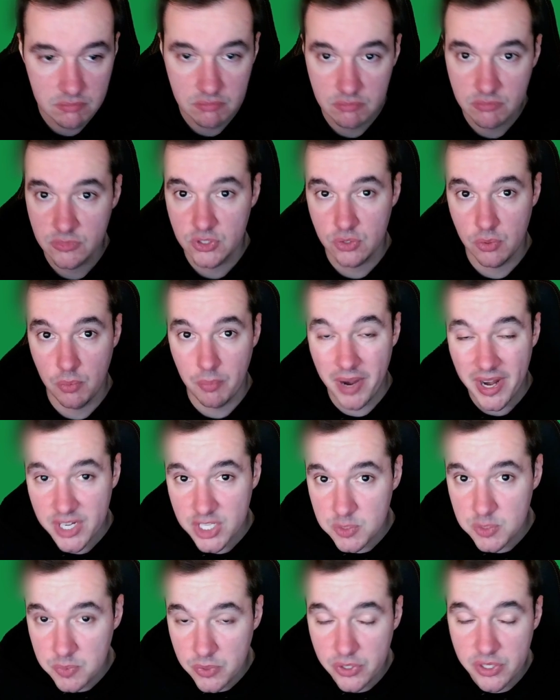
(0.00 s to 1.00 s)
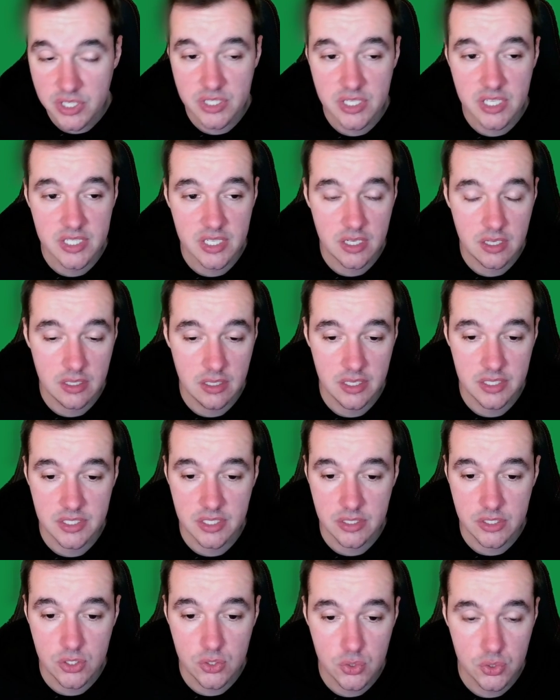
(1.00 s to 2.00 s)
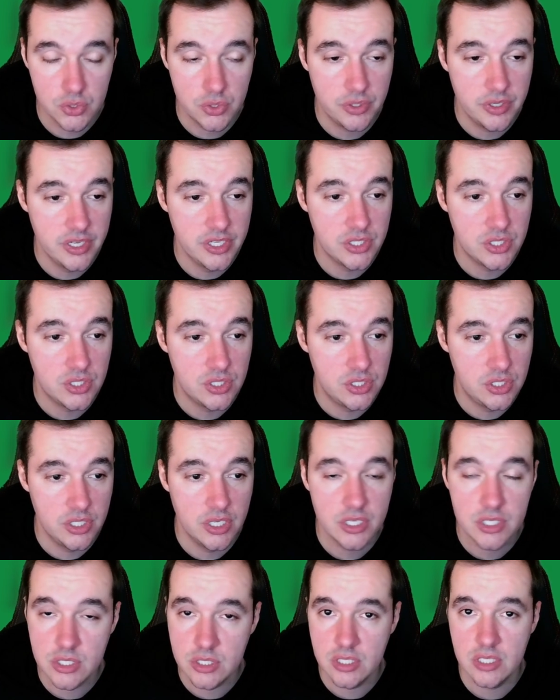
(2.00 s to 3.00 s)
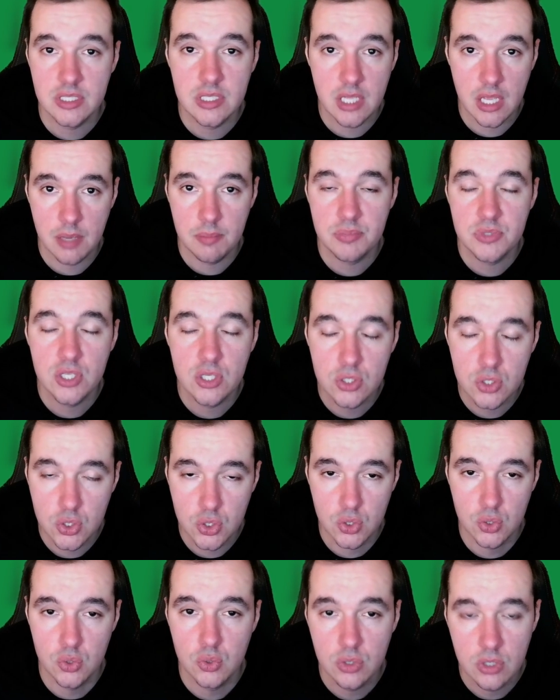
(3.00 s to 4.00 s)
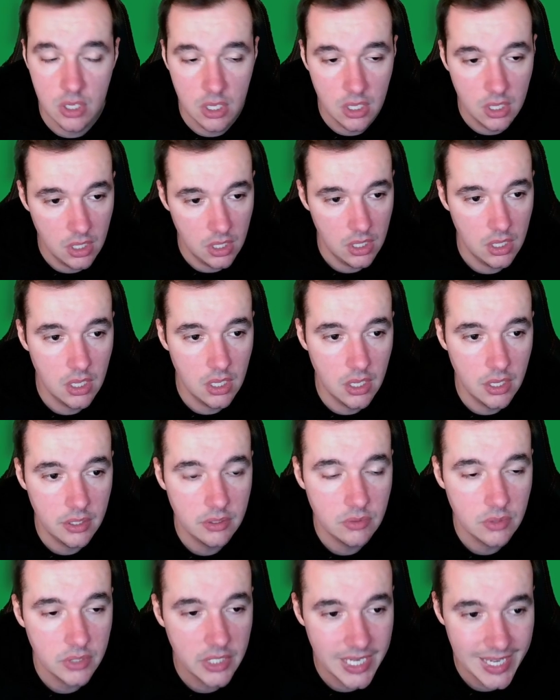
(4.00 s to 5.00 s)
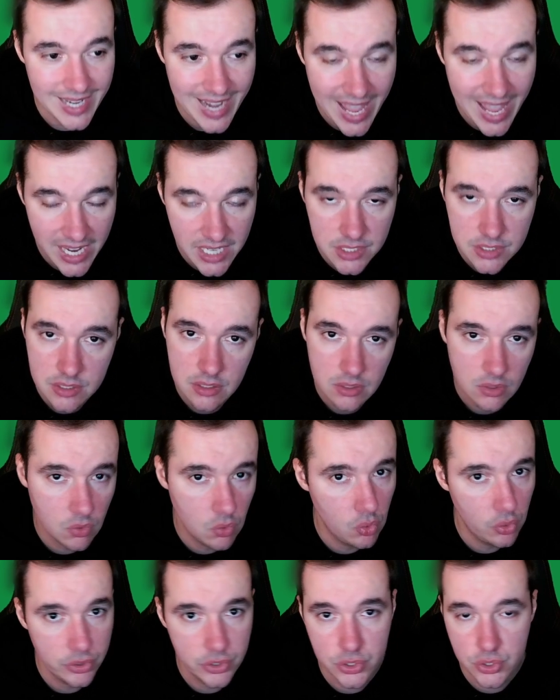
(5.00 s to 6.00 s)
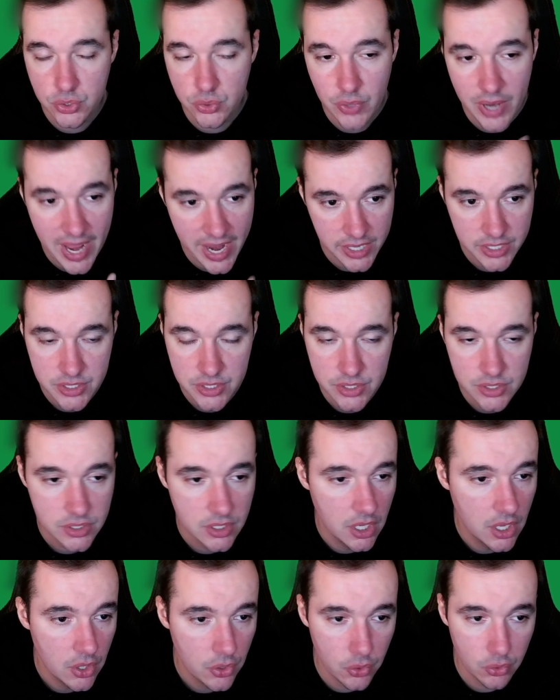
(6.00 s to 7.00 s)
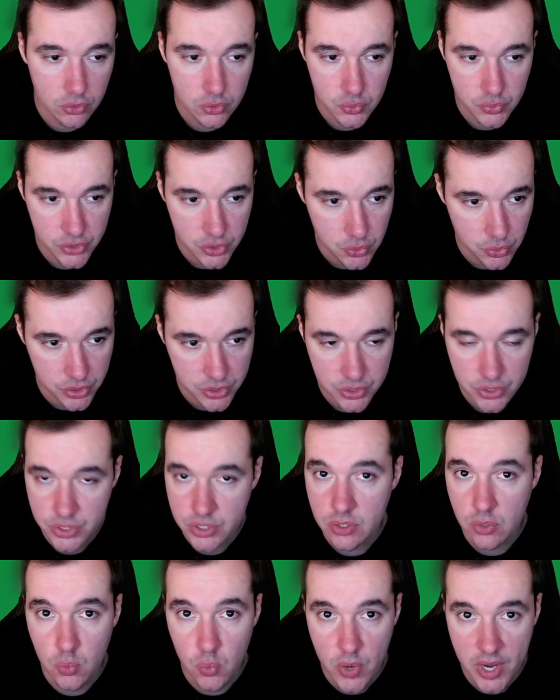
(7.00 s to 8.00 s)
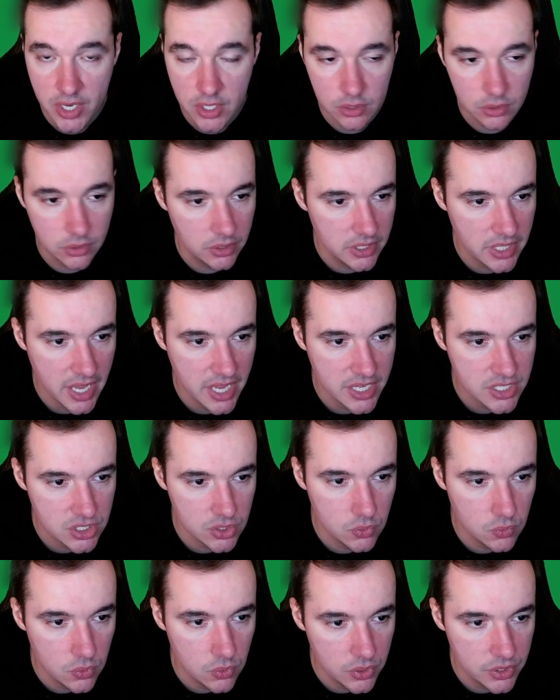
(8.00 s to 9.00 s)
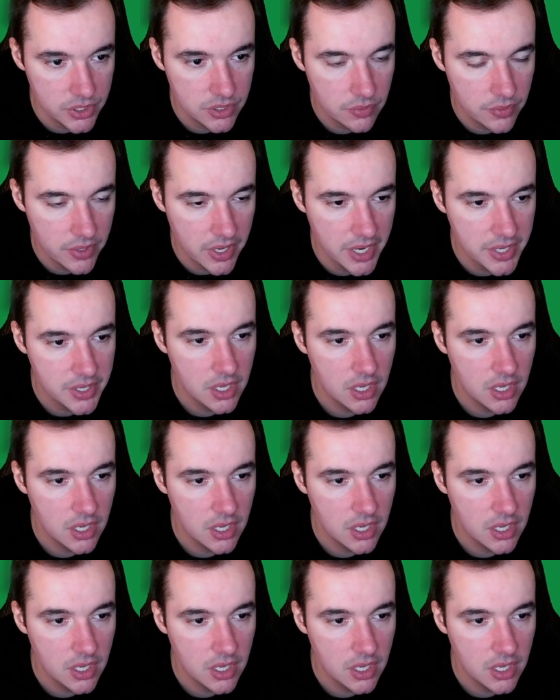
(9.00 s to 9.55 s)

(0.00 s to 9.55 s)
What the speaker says: So my experience as a user is just attempt to connect or to access those resources regularly as you would, right?